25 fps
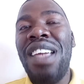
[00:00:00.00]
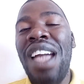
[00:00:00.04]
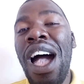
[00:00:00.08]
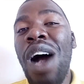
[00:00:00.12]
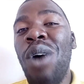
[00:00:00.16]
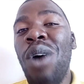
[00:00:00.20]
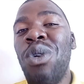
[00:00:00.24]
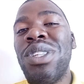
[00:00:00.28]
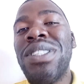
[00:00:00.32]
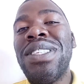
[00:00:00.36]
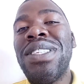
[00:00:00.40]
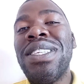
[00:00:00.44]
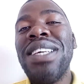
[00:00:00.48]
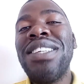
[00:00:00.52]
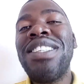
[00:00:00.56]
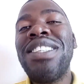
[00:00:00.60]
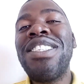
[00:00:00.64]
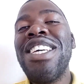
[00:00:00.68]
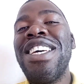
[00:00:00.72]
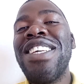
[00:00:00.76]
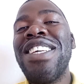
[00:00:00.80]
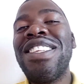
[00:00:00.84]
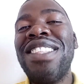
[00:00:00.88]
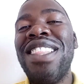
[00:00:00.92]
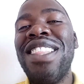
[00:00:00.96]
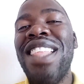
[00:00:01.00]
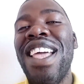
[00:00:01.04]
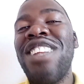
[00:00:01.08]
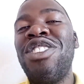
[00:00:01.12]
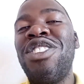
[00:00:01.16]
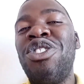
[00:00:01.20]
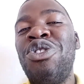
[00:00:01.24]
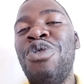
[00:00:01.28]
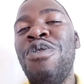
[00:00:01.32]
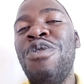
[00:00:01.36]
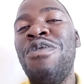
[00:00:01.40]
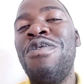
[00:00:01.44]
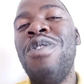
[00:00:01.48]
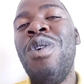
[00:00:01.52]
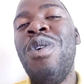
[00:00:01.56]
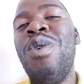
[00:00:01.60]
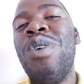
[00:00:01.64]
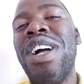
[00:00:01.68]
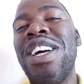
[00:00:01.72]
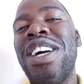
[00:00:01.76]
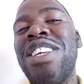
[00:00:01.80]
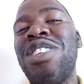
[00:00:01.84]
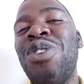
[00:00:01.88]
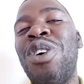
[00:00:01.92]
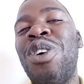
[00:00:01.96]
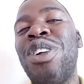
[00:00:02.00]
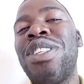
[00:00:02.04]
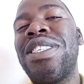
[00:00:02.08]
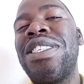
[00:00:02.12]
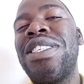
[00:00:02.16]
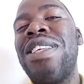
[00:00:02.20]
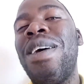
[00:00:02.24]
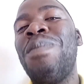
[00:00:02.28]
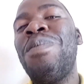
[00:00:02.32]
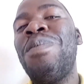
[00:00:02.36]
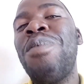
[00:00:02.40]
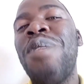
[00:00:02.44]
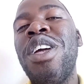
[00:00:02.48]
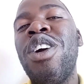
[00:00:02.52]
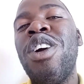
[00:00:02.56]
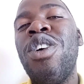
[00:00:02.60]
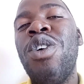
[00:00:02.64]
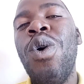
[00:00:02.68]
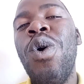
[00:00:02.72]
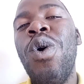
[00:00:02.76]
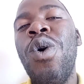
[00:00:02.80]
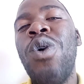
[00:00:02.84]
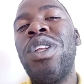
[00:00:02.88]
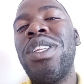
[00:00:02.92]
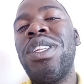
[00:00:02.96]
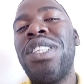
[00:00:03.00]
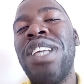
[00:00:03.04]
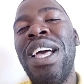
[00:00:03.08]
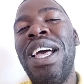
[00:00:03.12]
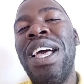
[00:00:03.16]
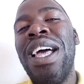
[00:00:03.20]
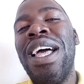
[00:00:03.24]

I would suggest that you focus on something called